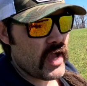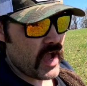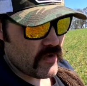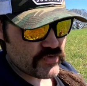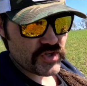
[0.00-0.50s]

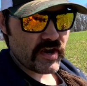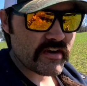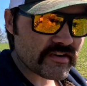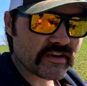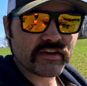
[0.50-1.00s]
I've
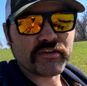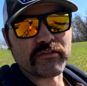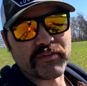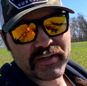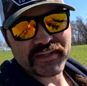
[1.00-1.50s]
shared in other
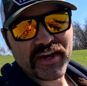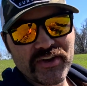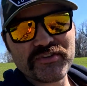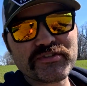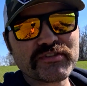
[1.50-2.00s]

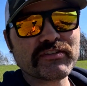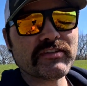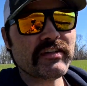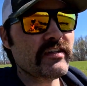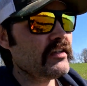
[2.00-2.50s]
videos
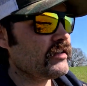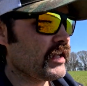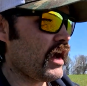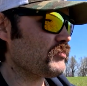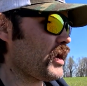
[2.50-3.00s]

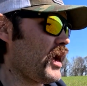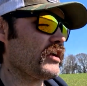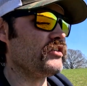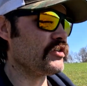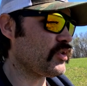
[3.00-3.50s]
that I'm
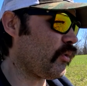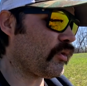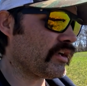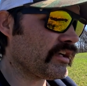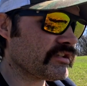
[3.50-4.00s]
kind of
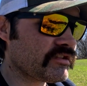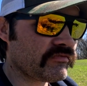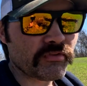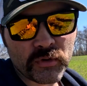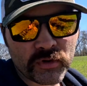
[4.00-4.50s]
notorious
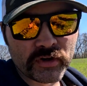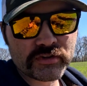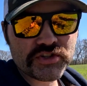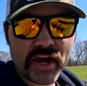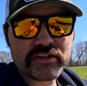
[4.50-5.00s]
for
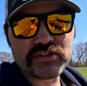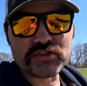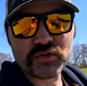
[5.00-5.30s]
chasing